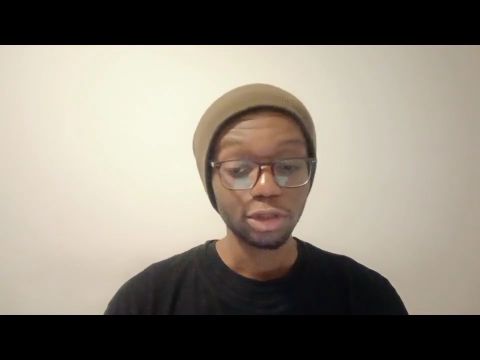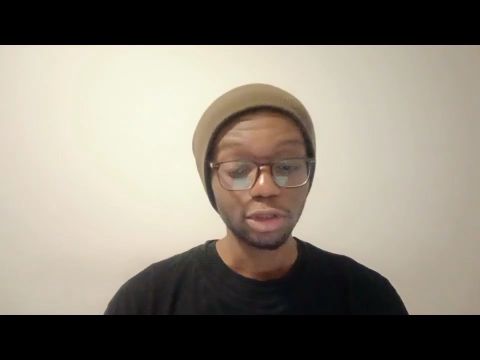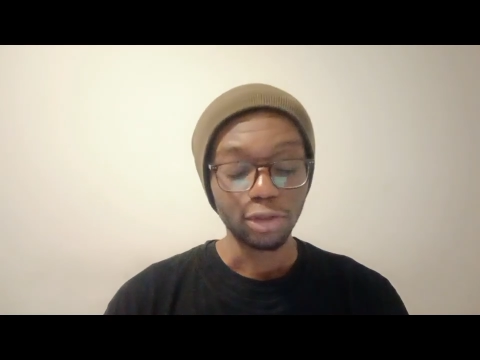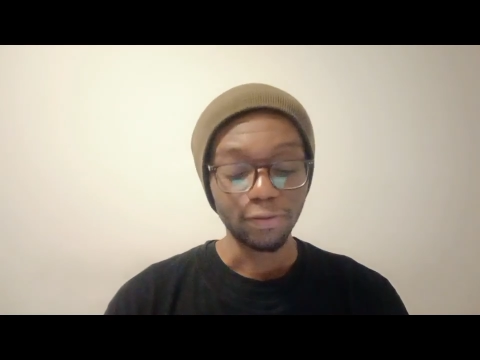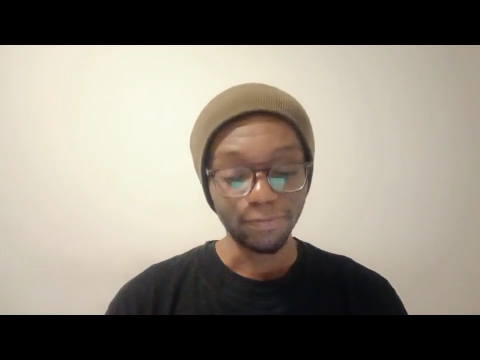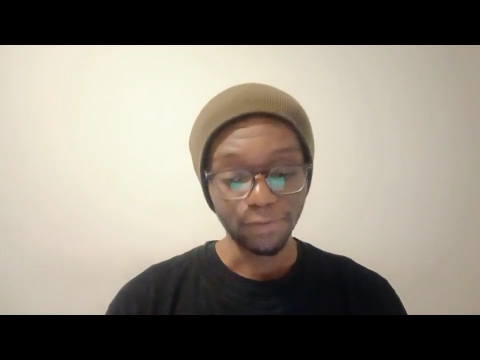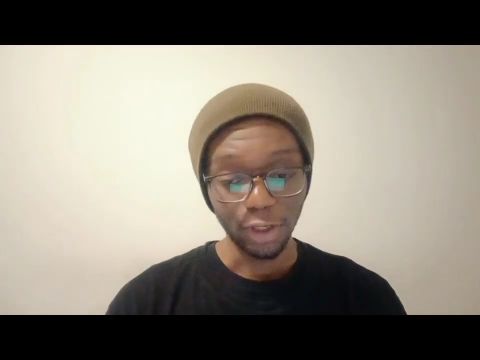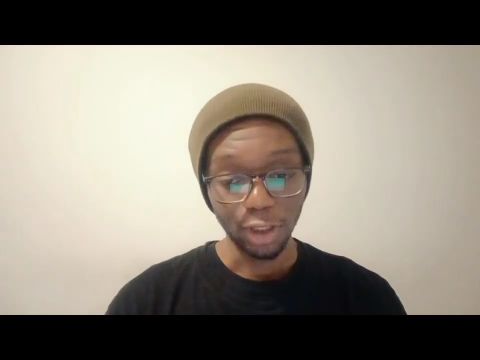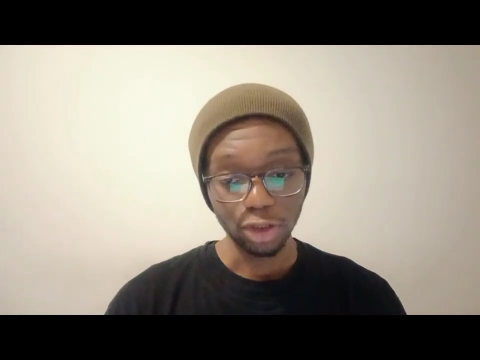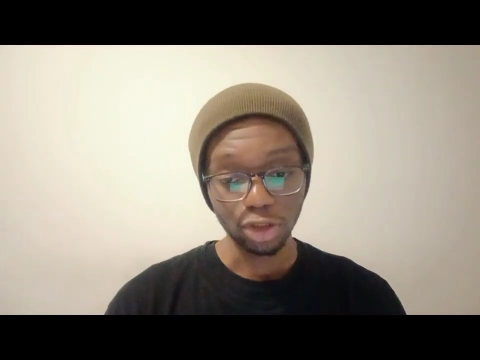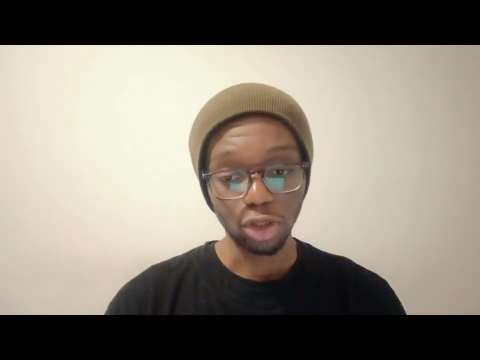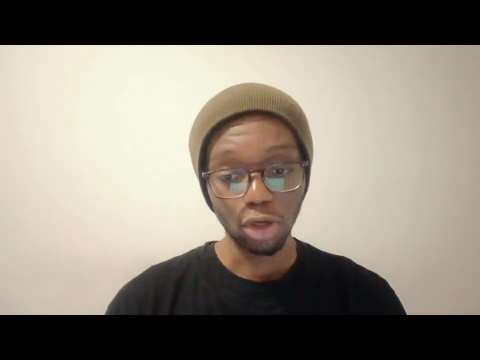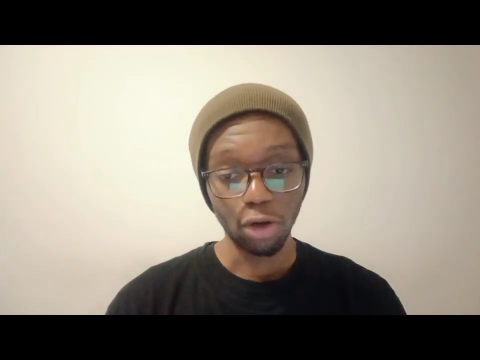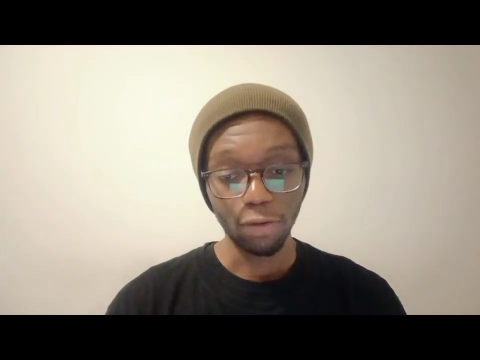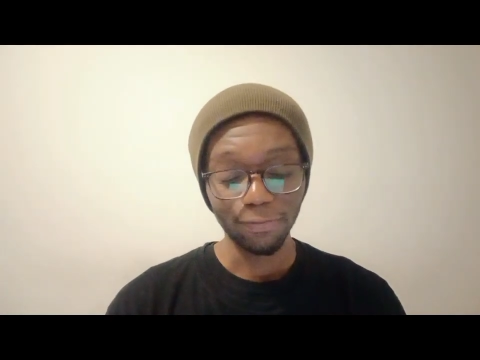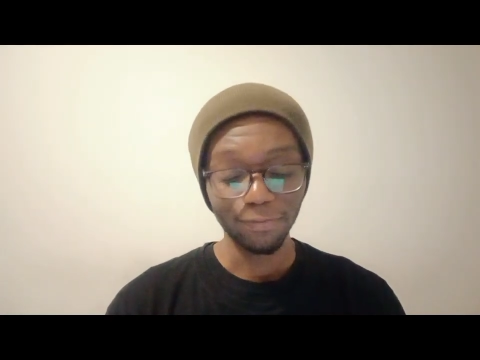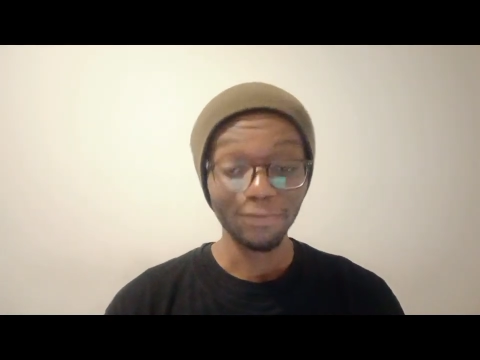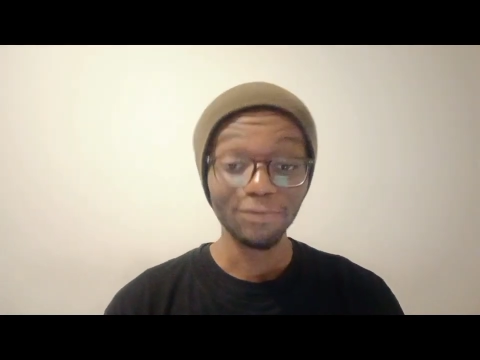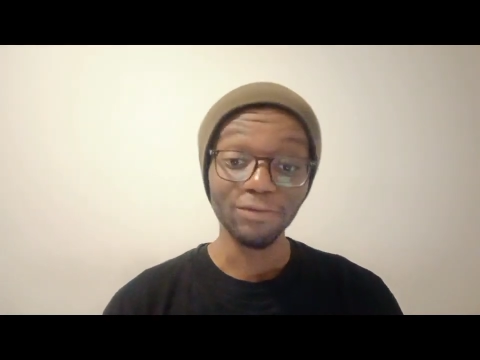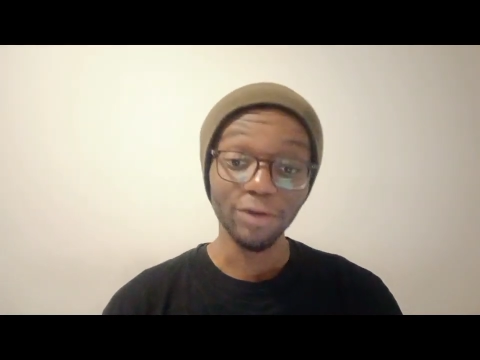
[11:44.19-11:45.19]
The first
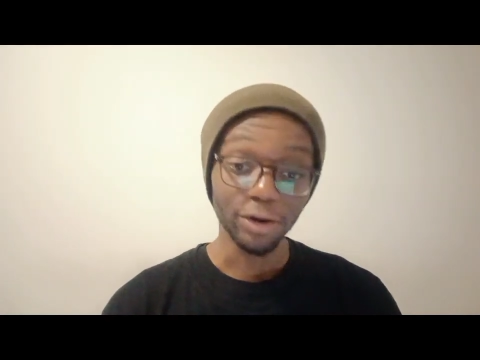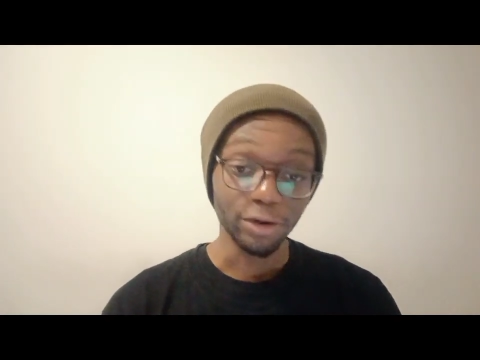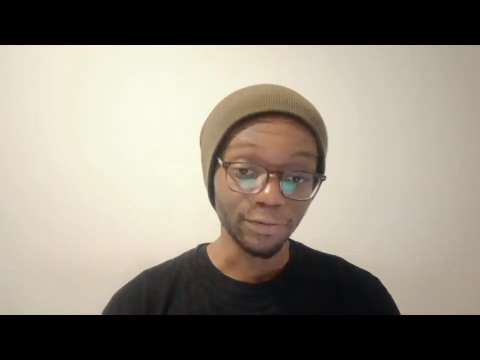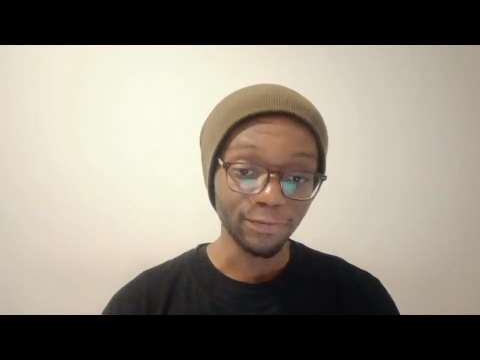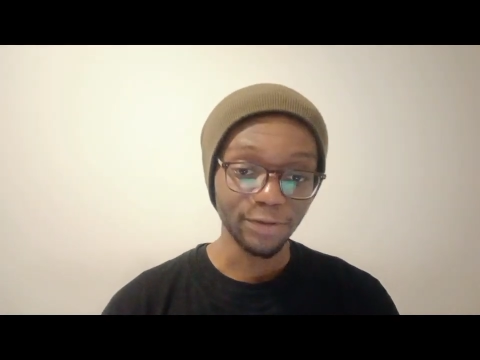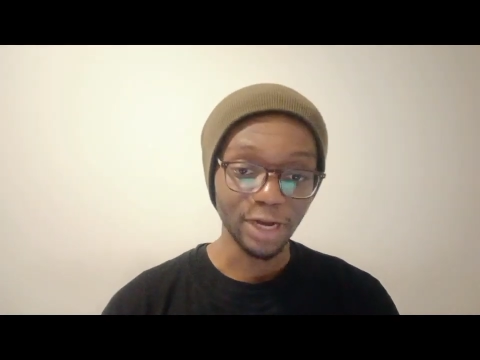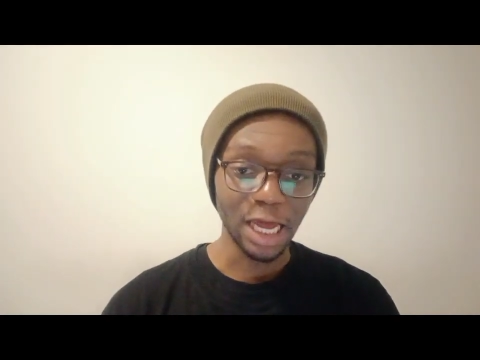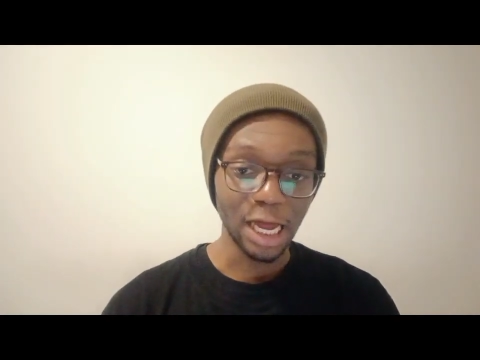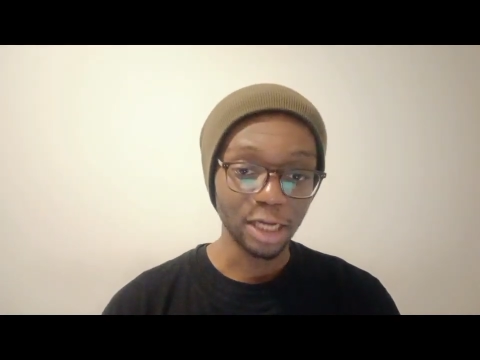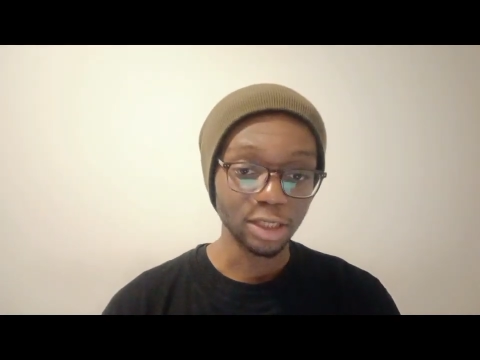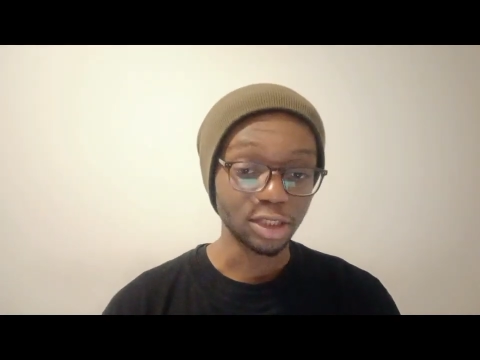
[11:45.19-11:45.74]
half, very flat.